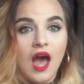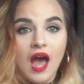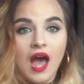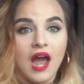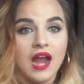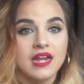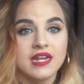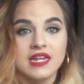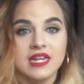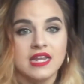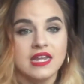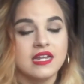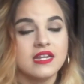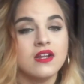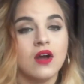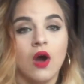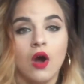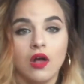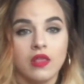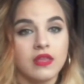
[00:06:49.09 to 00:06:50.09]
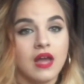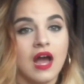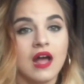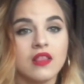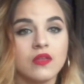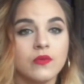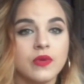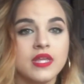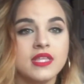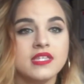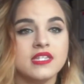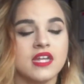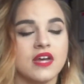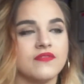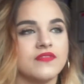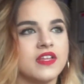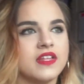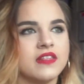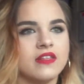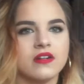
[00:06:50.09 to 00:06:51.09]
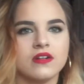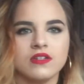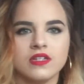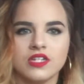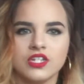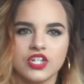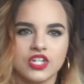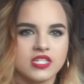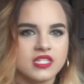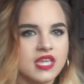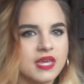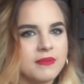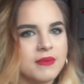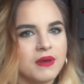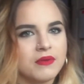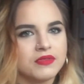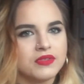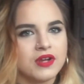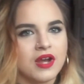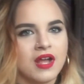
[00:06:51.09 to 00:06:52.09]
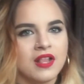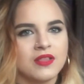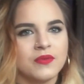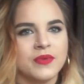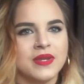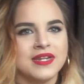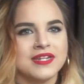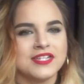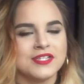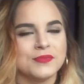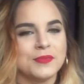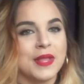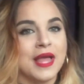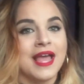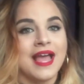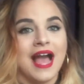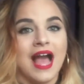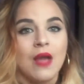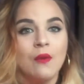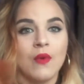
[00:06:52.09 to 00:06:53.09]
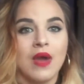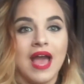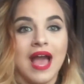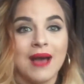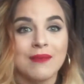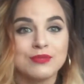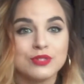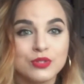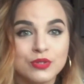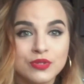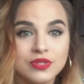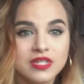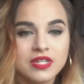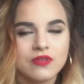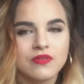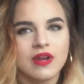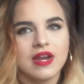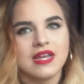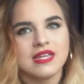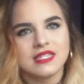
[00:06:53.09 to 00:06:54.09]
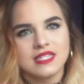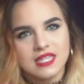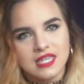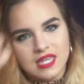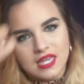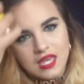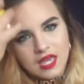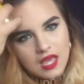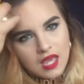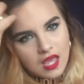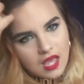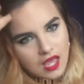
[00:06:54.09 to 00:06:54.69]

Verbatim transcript: I need all the Halloween stuff. They literally just came out with their Halloween display. I went absolutely crazy.